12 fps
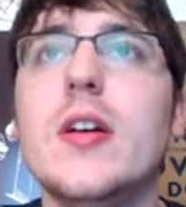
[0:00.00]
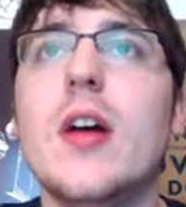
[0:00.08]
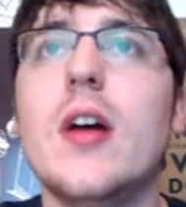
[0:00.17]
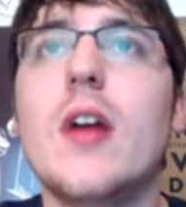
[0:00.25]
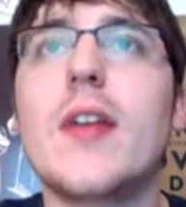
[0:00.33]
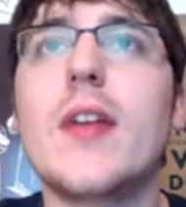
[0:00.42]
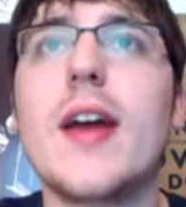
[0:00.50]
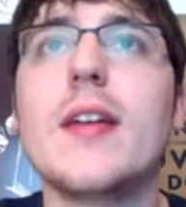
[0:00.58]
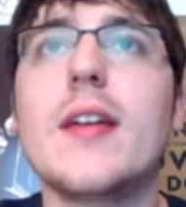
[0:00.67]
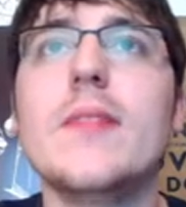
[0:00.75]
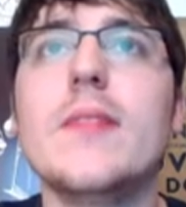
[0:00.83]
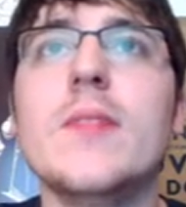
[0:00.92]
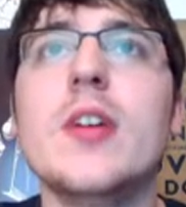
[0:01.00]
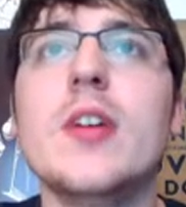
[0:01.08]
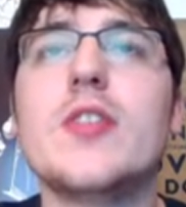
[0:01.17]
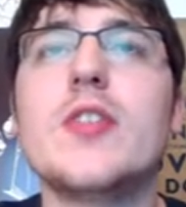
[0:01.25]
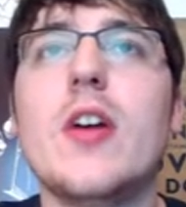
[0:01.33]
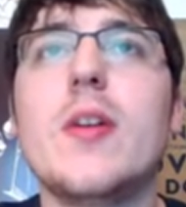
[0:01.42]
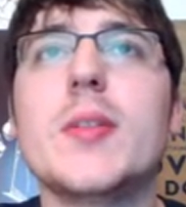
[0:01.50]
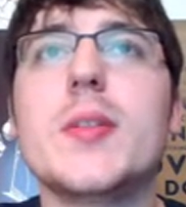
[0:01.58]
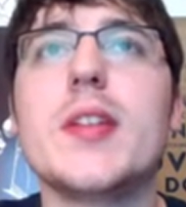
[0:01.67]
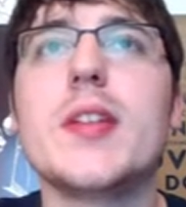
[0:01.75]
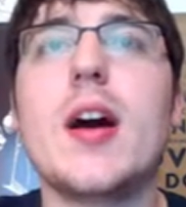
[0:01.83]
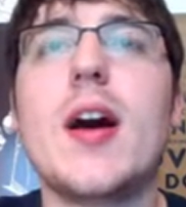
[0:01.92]
Okay, so it was.
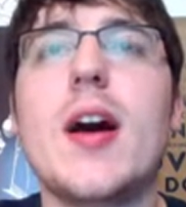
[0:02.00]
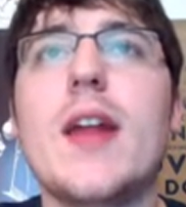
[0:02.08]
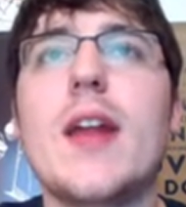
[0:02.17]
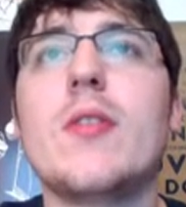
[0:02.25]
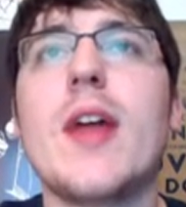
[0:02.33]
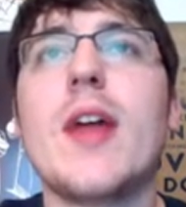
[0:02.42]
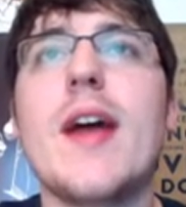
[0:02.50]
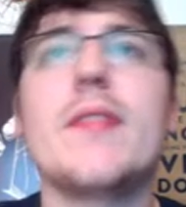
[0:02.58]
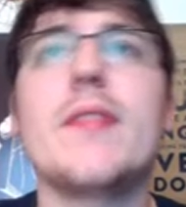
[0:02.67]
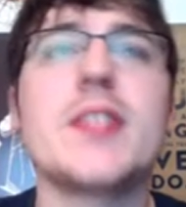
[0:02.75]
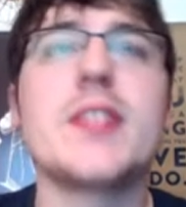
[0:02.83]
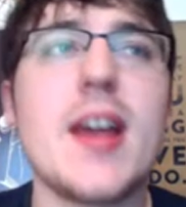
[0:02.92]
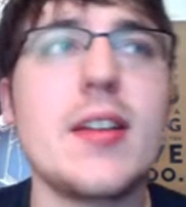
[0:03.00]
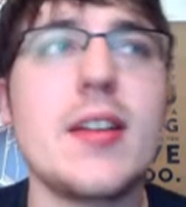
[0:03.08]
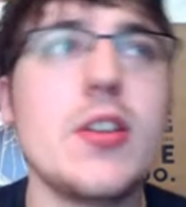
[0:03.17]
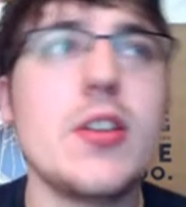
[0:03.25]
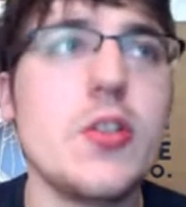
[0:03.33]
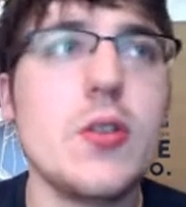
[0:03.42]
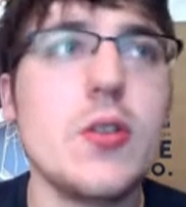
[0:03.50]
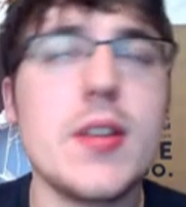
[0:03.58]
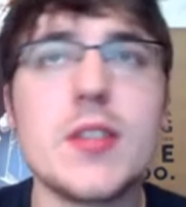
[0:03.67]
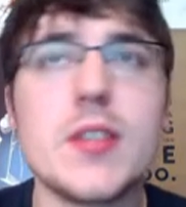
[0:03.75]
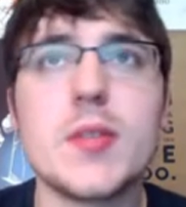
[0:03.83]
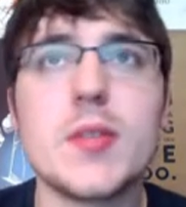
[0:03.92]
I don't have exactly who this
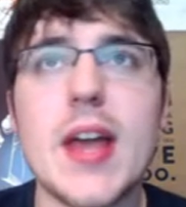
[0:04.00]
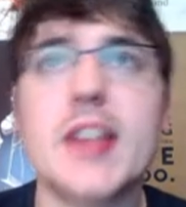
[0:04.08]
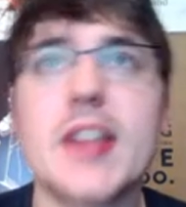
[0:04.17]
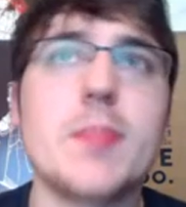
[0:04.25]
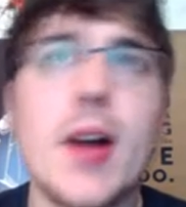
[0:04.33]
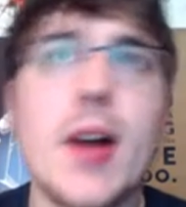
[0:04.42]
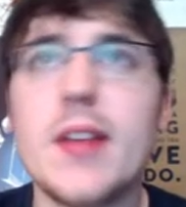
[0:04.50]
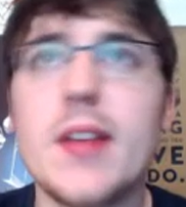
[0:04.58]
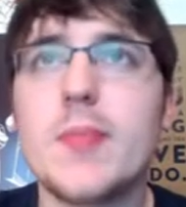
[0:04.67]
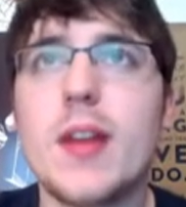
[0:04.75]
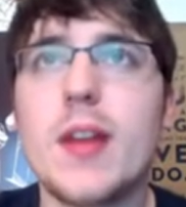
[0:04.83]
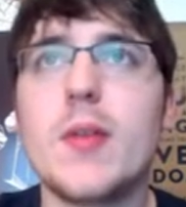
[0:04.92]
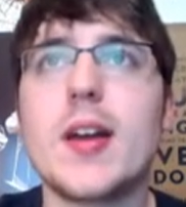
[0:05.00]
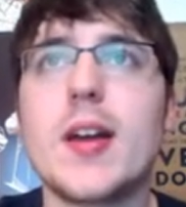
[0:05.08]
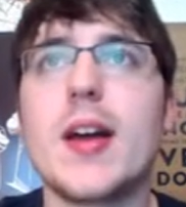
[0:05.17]
was asked by the way, guys.